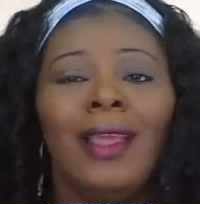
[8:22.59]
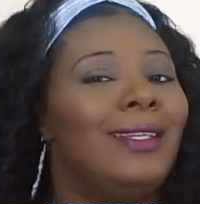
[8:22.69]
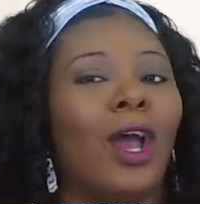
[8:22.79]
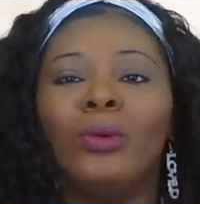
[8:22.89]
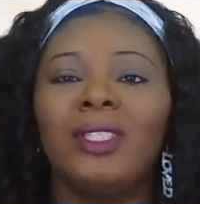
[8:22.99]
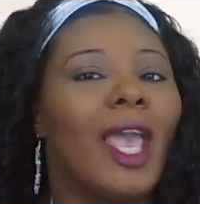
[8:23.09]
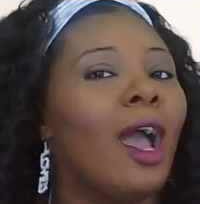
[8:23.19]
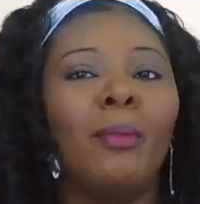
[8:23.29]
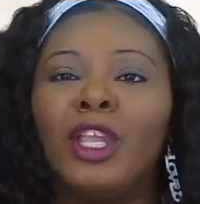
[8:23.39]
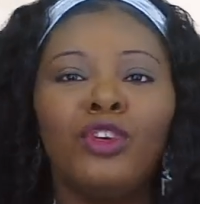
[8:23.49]
Don't
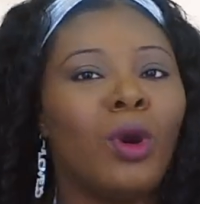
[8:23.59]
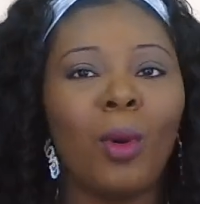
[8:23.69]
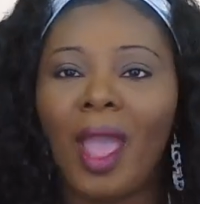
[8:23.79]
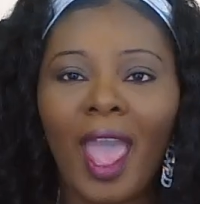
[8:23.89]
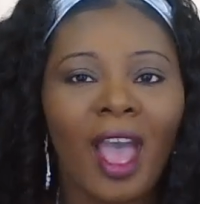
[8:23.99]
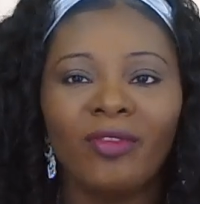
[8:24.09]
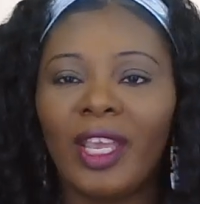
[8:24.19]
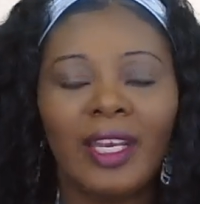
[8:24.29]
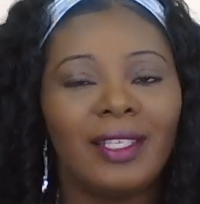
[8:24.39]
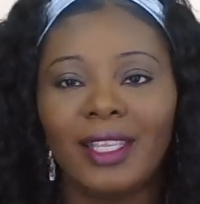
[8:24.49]
tell me you don't have
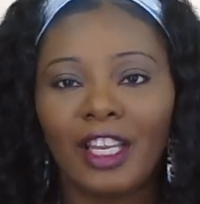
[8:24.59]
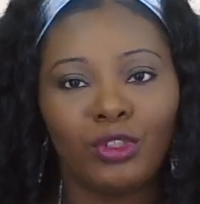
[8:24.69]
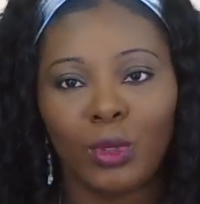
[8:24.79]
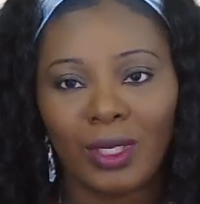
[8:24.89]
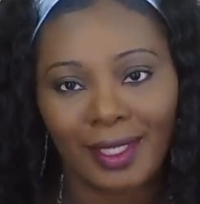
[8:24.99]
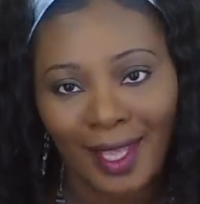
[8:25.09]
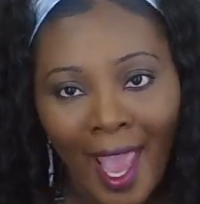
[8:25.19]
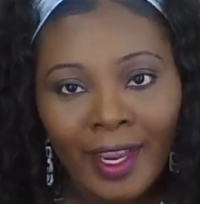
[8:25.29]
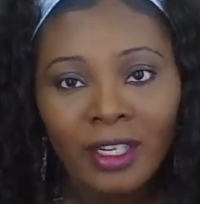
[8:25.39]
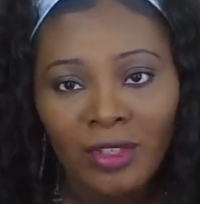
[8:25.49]
any sexual
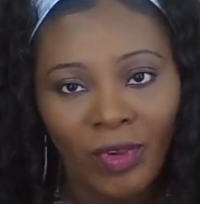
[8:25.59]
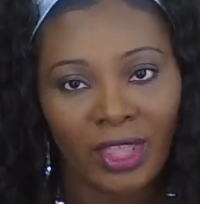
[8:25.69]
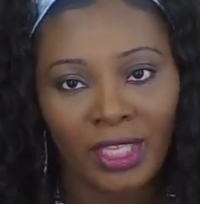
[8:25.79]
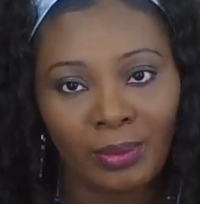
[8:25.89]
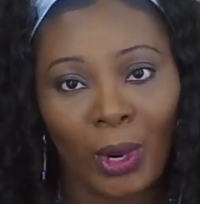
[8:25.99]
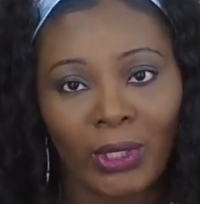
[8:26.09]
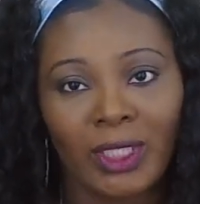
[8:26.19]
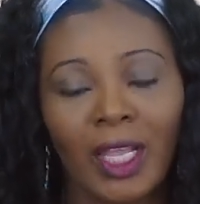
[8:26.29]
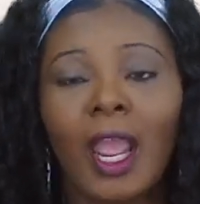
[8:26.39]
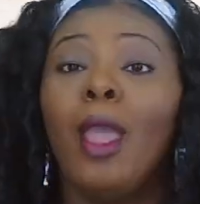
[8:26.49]
desires for this
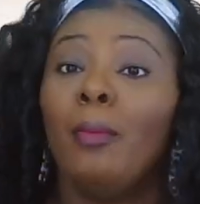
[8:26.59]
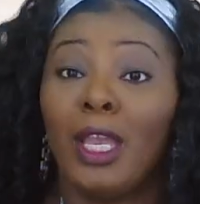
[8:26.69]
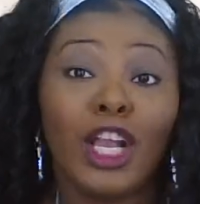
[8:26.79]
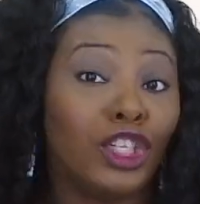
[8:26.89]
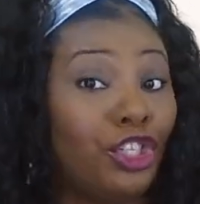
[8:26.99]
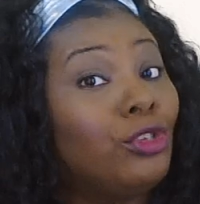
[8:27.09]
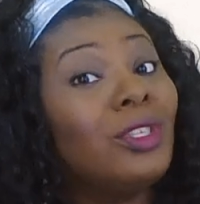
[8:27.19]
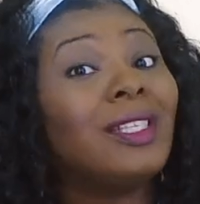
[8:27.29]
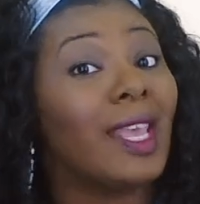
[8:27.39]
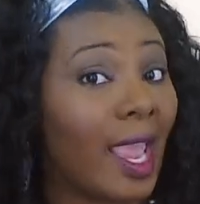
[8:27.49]
person because you
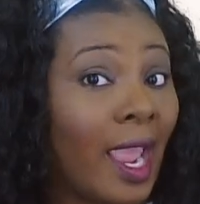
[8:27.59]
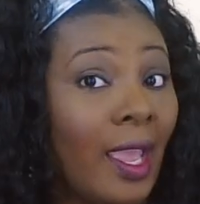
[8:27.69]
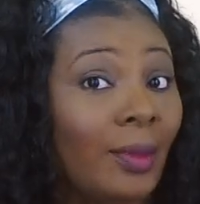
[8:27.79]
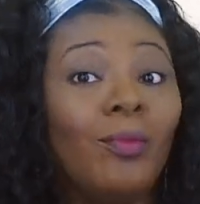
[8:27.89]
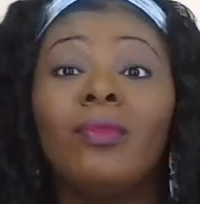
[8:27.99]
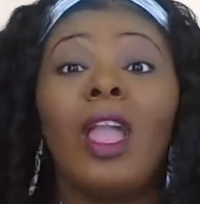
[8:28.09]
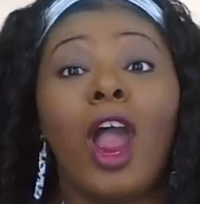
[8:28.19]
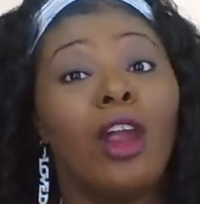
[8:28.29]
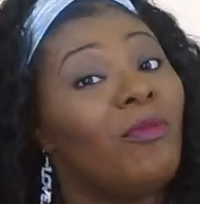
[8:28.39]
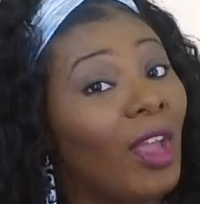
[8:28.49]
said
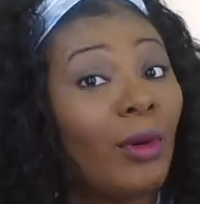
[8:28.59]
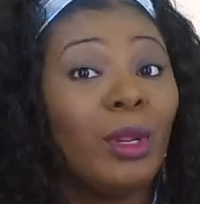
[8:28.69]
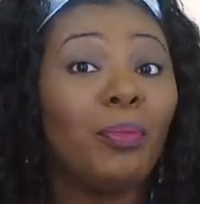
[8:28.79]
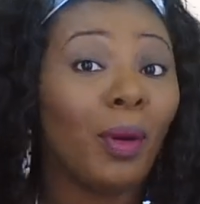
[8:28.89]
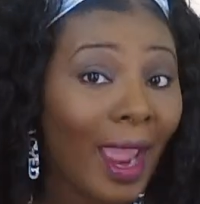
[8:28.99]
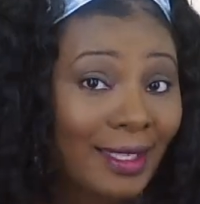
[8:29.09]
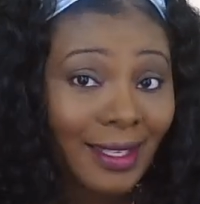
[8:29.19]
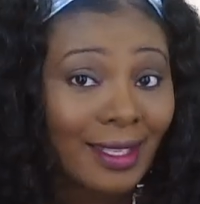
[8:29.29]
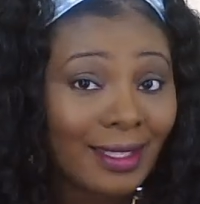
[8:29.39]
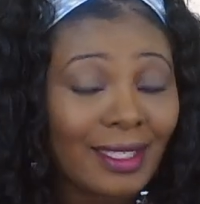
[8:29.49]
her very
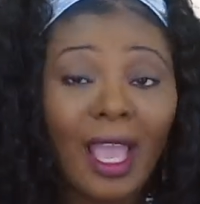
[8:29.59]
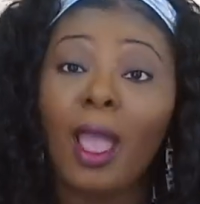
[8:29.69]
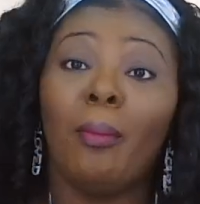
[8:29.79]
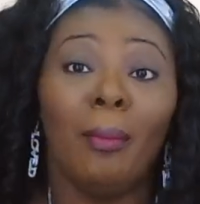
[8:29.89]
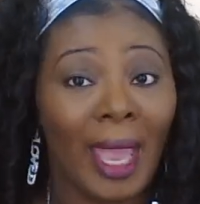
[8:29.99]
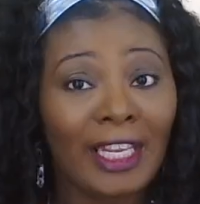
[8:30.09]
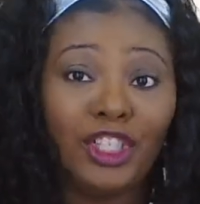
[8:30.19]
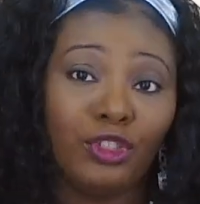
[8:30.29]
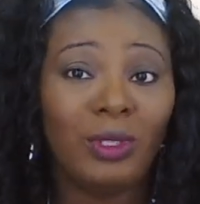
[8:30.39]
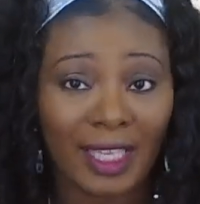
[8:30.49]
presence
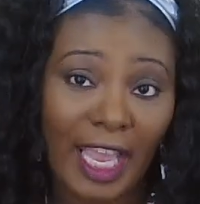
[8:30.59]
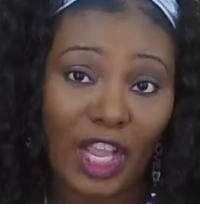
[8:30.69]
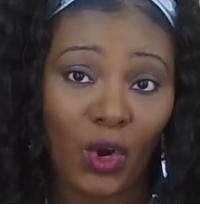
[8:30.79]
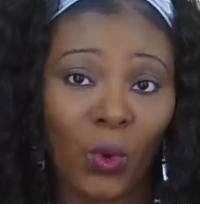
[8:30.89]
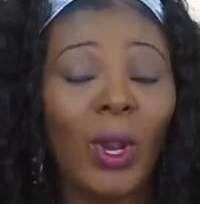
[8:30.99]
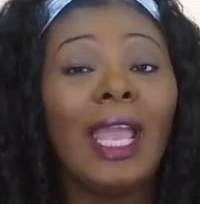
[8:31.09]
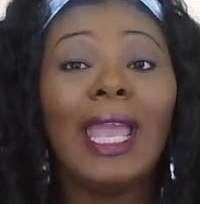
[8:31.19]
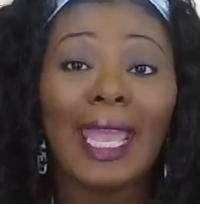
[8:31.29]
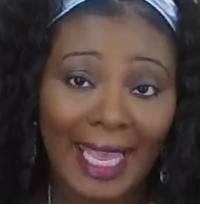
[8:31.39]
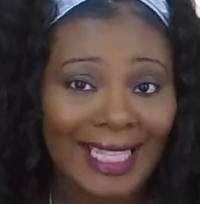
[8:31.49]
makes you tingle
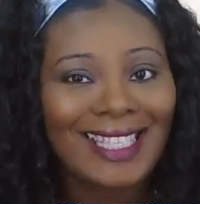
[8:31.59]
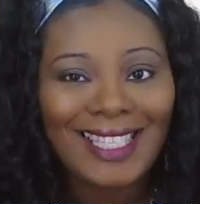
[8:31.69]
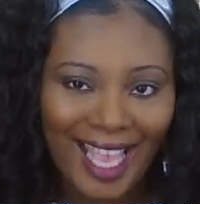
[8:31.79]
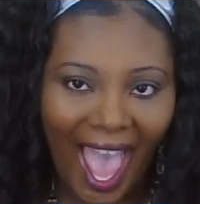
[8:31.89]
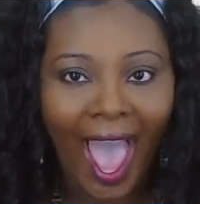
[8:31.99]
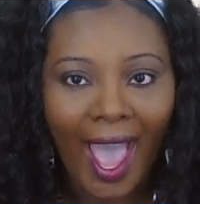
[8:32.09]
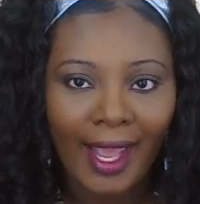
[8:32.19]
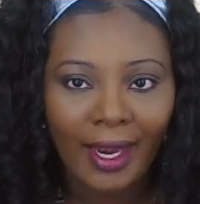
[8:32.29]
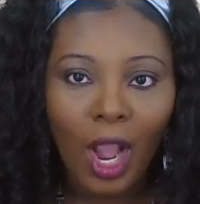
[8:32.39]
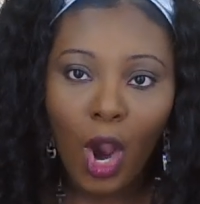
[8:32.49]

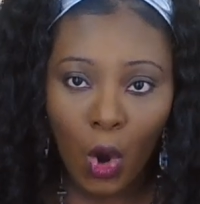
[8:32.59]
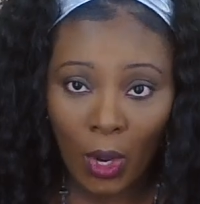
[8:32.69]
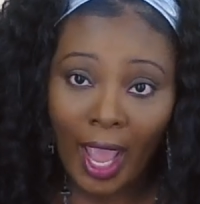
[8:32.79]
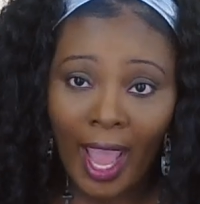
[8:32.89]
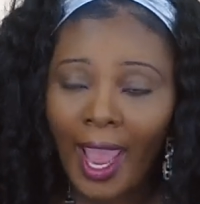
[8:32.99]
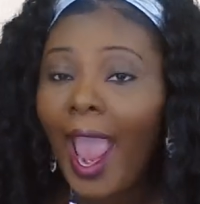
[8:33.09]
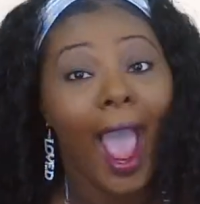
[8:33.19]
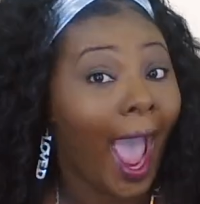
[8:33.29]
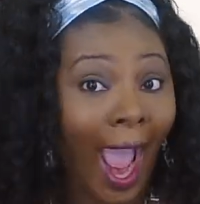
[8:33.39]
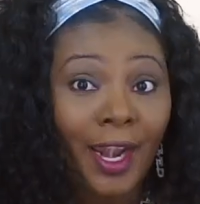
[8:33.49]
inside. Okay?
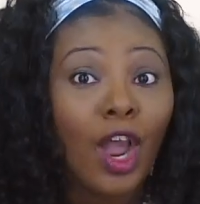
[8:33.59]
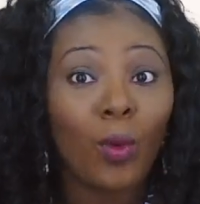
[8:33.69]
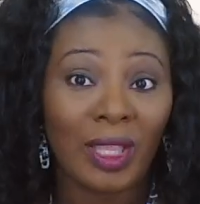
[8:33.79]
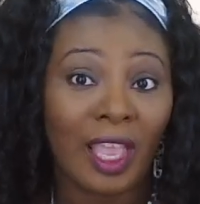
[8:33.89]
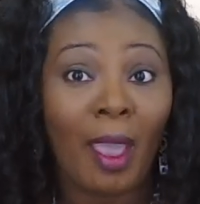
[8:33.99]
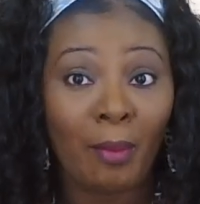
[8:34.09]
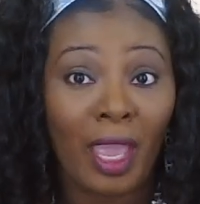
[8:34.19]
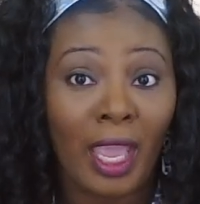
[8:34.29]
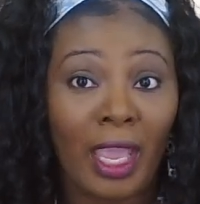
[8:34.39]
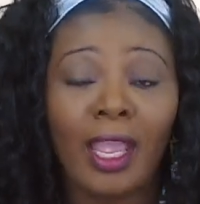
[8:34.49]
I know what that
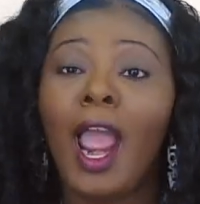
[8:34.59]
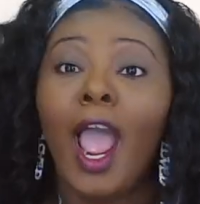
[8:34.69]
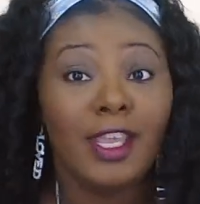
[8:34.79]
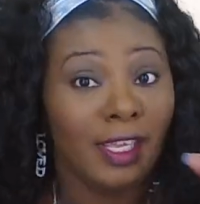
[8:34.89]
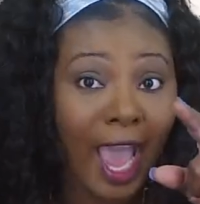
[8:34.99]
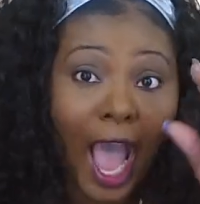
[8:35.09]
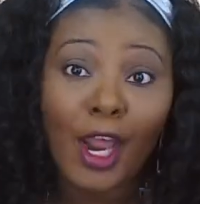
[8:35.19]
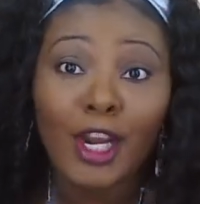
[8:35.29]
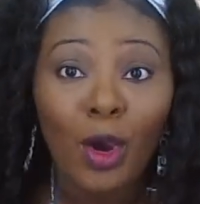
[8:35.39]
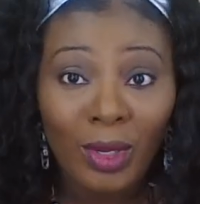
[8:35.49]
means.
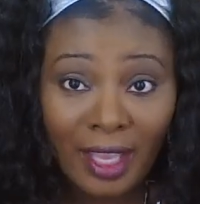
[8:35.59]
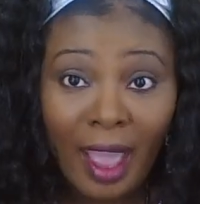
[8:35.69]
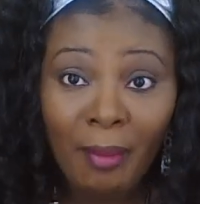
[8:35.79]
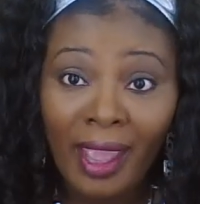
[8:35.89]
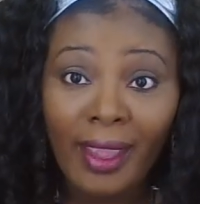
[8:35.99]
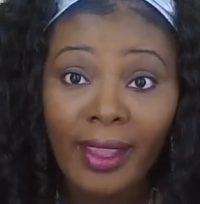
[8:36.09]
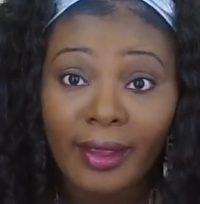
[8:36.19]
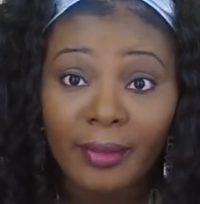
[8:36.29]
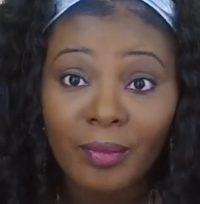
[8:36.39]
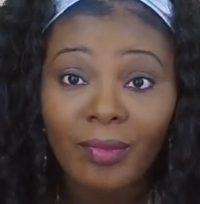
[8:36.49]
Y'all know what that means.